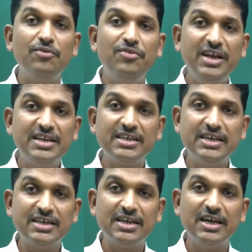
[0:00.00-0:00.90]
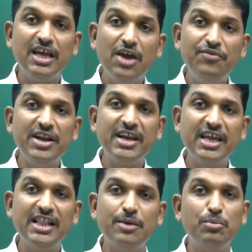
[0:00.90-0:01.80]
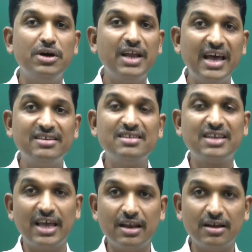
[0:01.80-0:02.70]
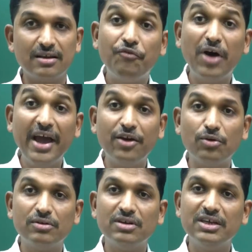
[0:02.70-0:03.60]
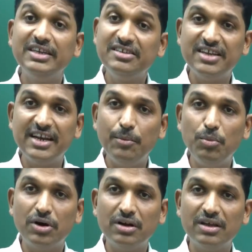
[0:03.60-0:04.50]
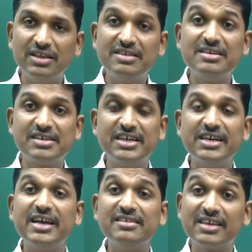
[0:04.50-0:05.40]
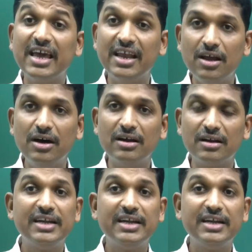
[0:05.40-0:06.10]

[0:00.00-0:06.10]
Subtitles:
we treat every real number as a scalar. 5, it is a number, this is treated as scalar.